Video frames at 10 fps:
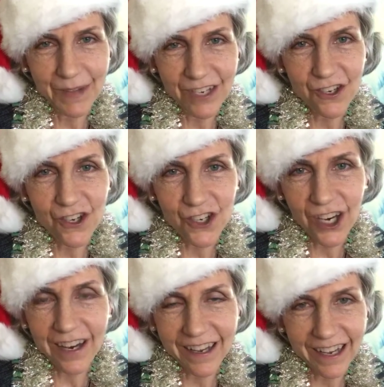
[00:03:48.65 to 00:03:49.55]
that just
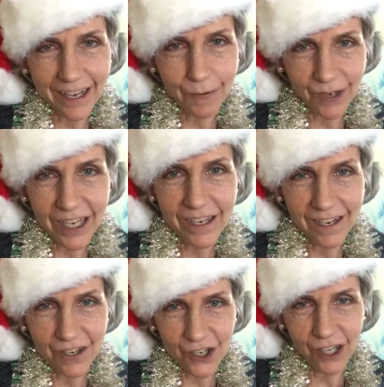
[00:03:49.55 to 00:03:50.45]
shot ahead when he
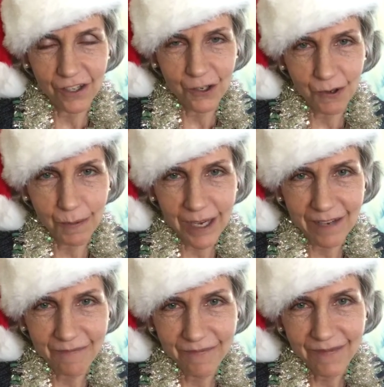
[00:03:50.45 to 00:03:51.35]
did a challenge with me